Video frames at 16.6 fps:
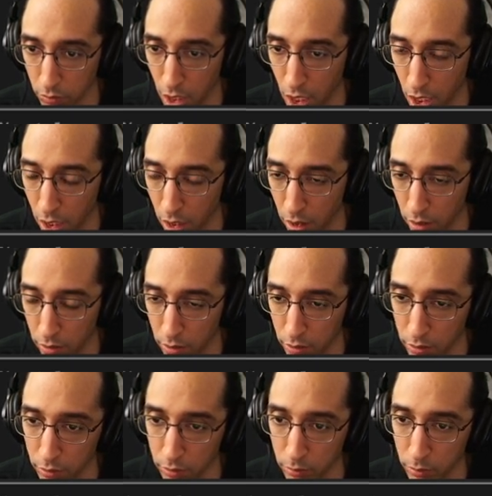Uh-huh.
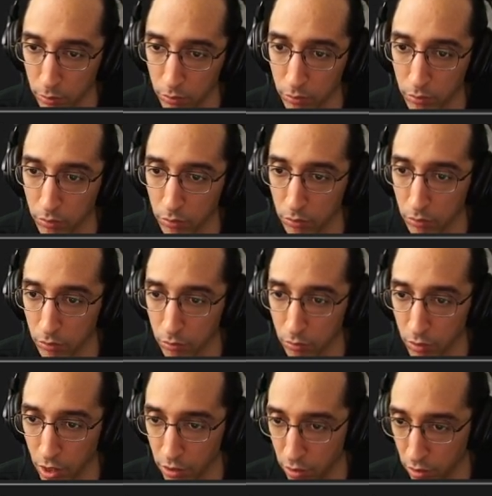
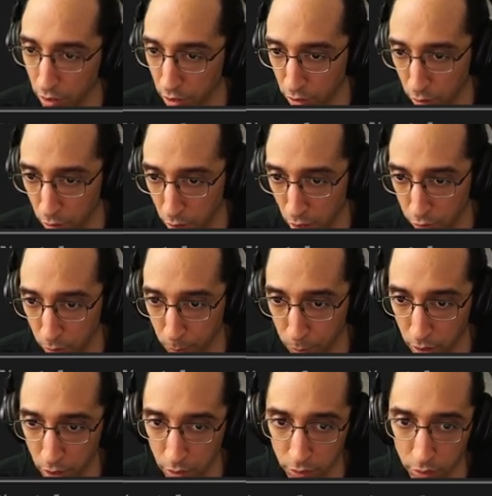This isn't enough room
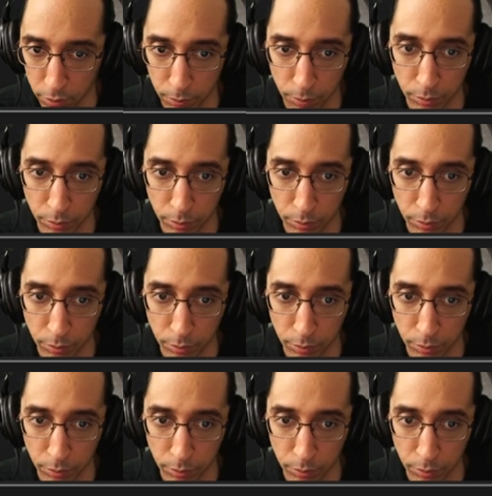to live.